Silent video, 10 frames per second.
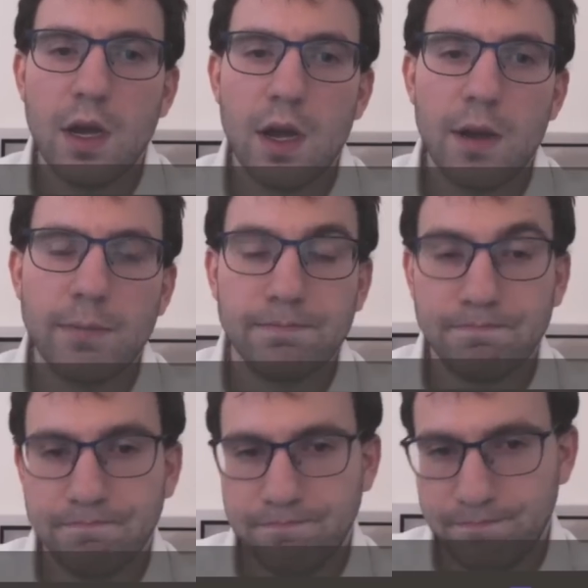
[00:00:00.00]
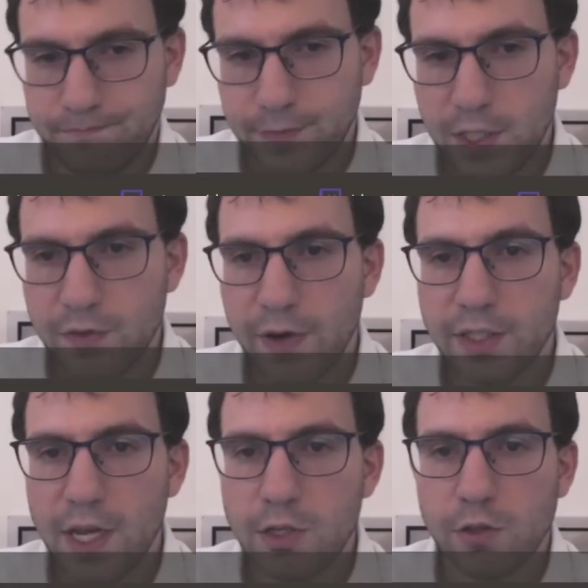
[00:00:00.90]
Um, it's very
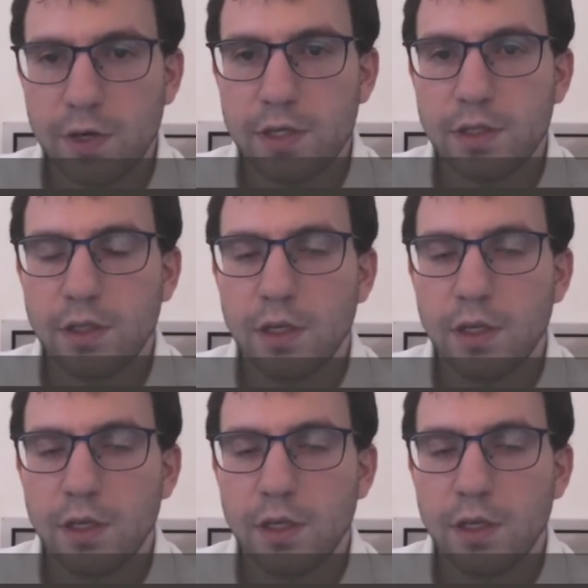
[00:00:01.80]
dangerous.